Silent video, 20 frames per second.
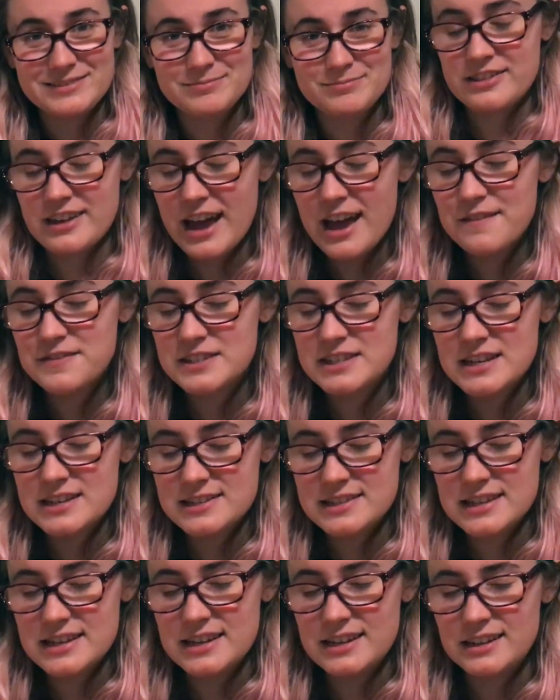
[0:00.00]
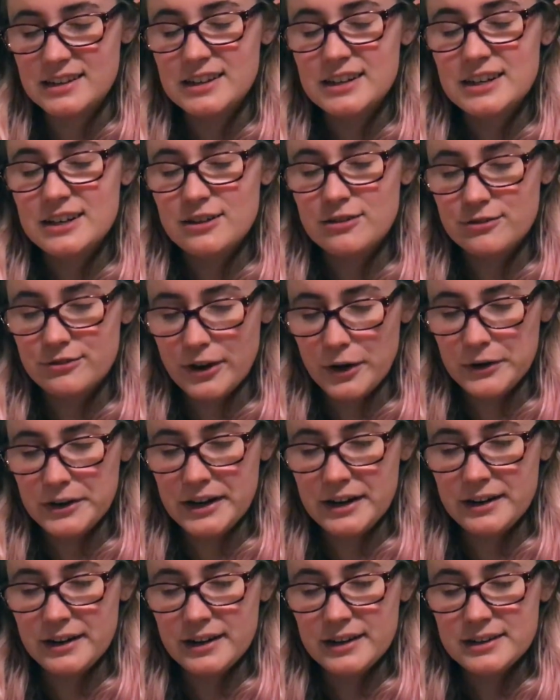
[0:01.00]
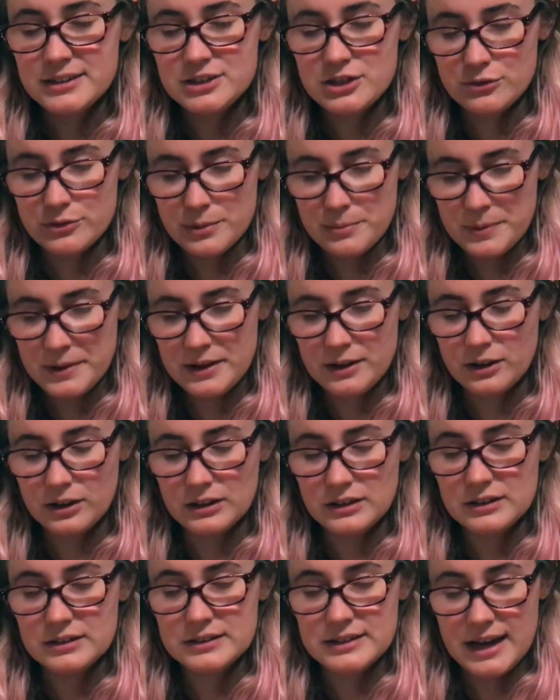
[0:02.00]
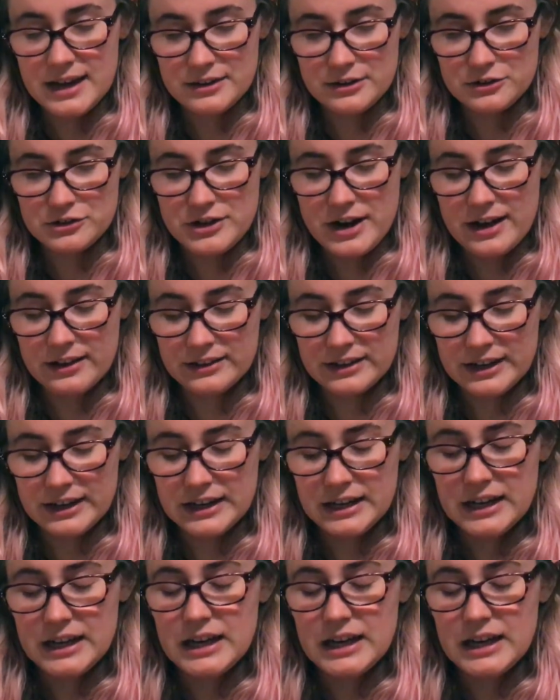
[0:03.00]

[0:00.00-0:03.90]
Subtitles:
The FCC voted to repeal net neutrality,